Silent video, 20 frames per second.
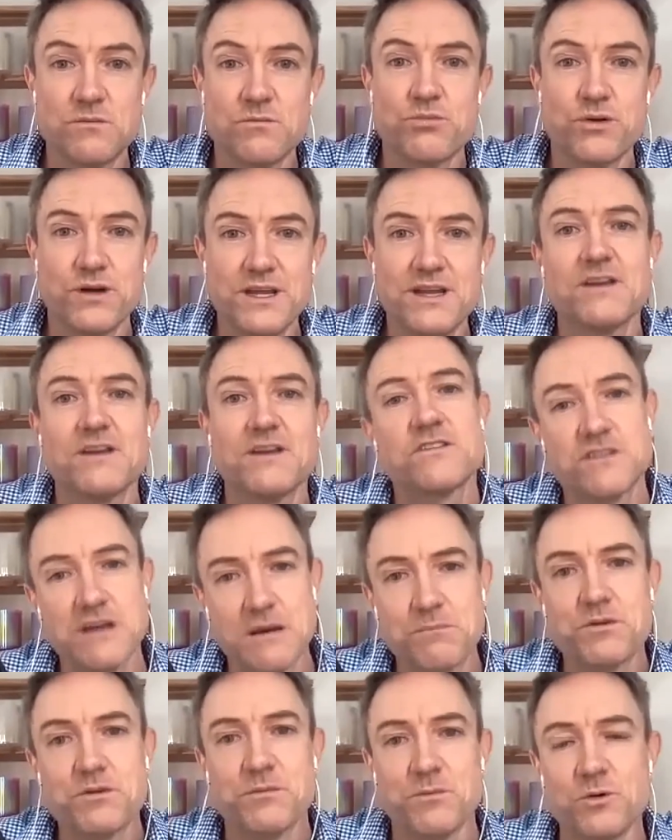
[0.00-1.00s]
pretty
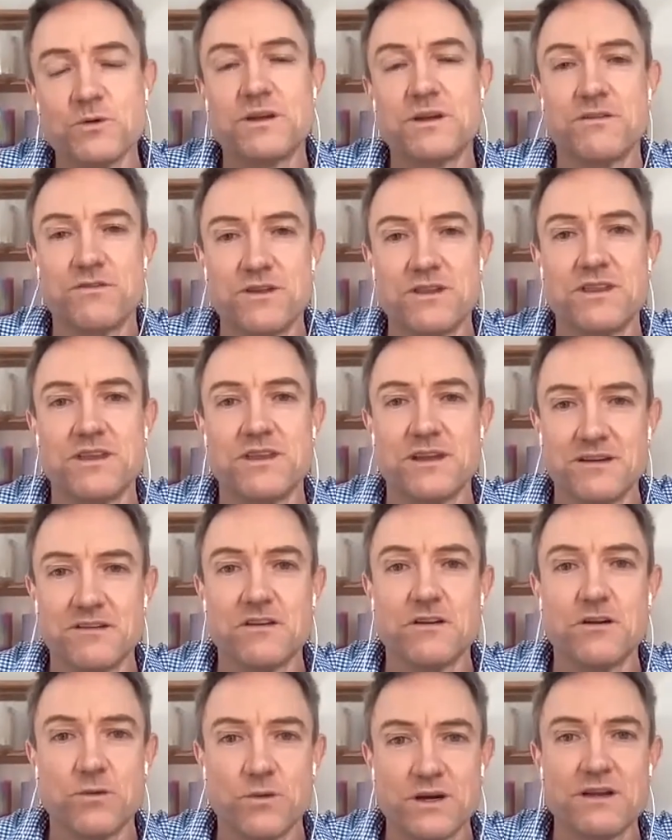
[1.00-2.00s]
acceptable given the
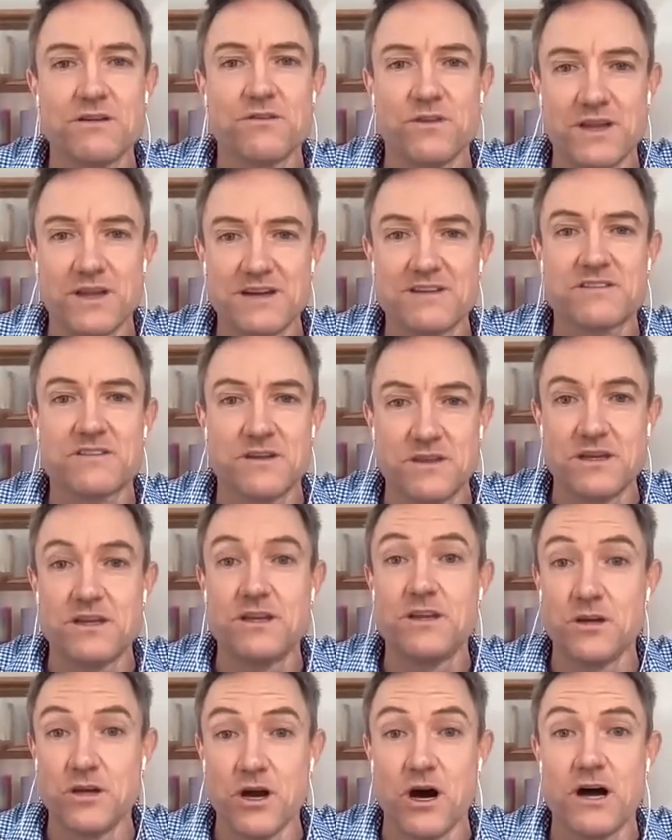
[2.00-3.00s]
degree of lesson
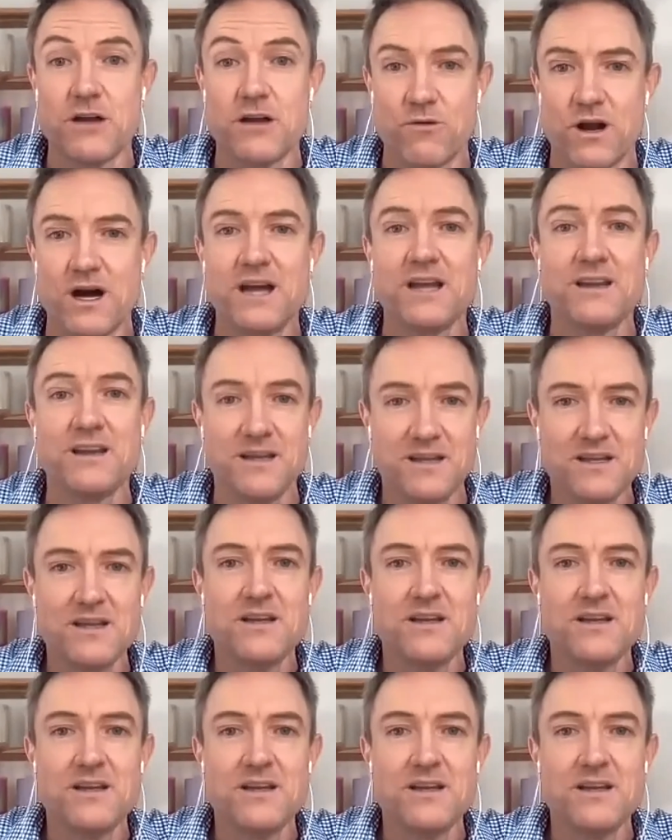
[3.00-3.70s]
that you got, right?